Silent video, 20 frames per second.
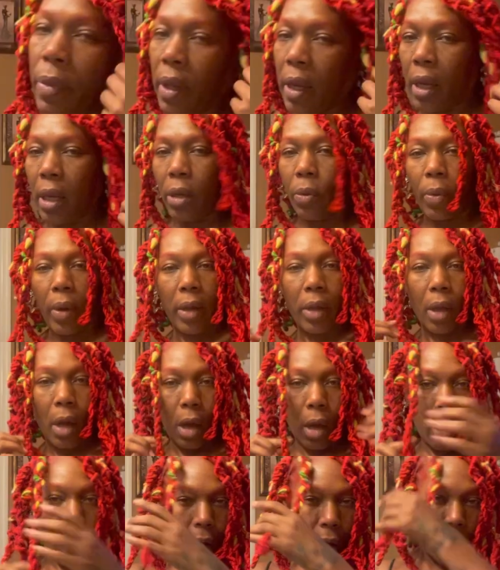Anyway,
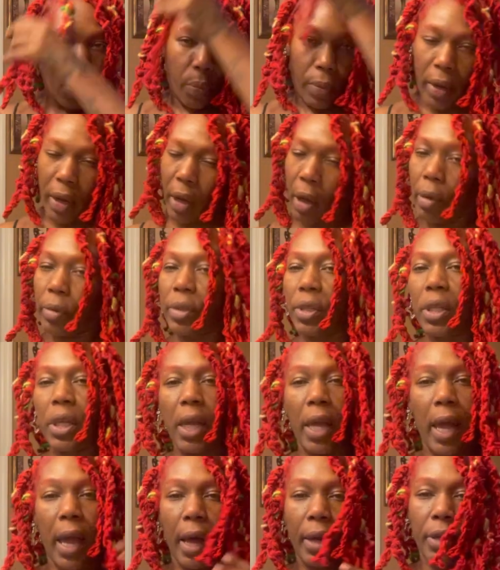y'all, we gonna
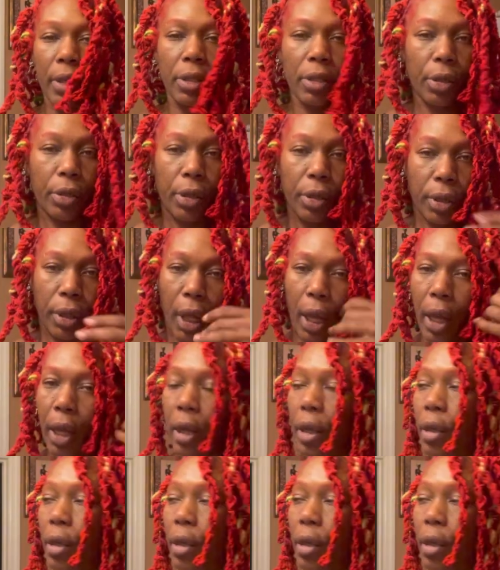see how this little thing